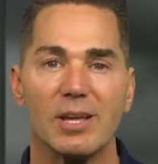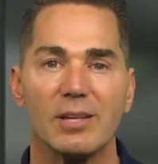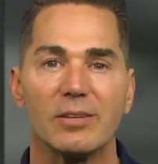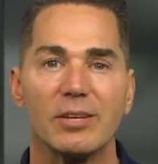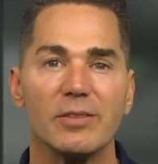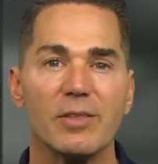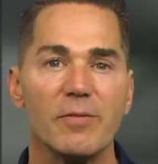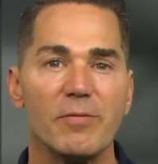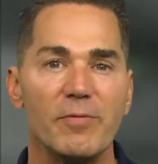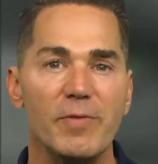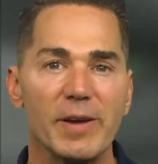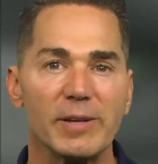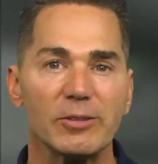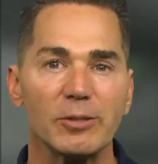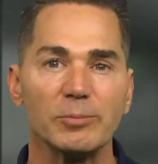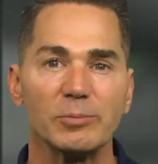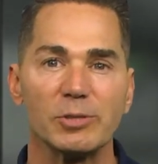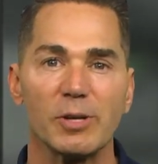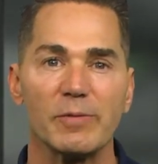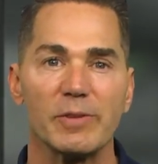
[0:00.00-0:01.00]
to the
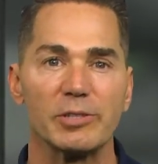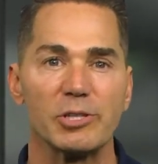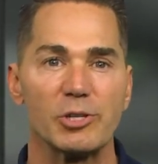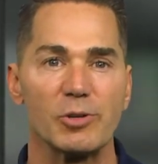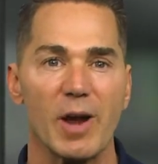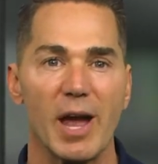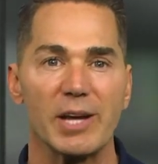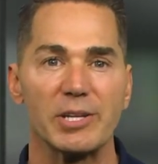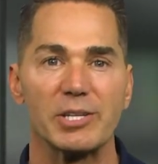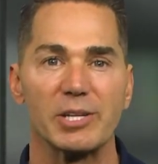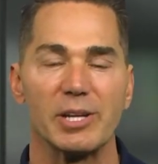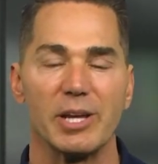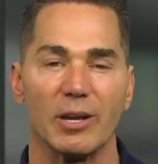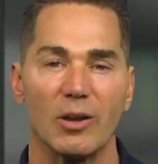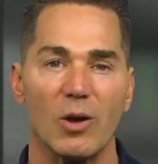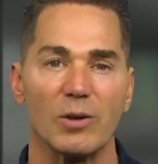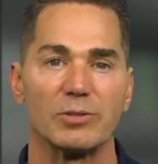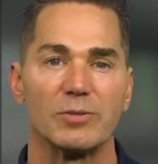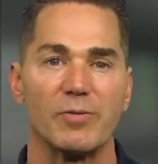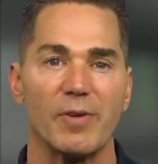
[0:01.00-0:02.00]
victims of the tragedy in
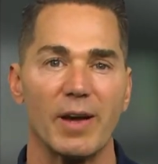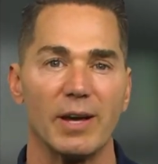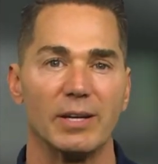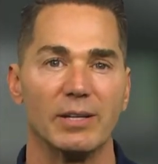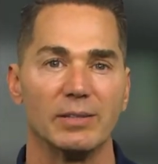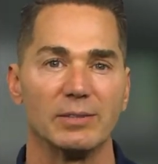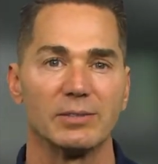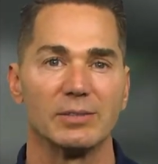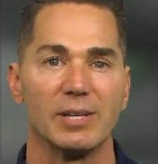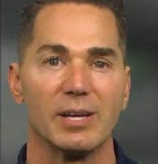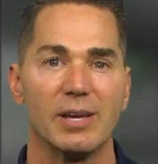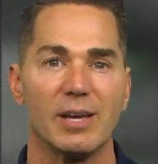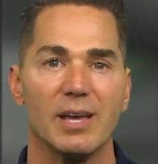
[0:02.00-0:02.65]
Las Vegas.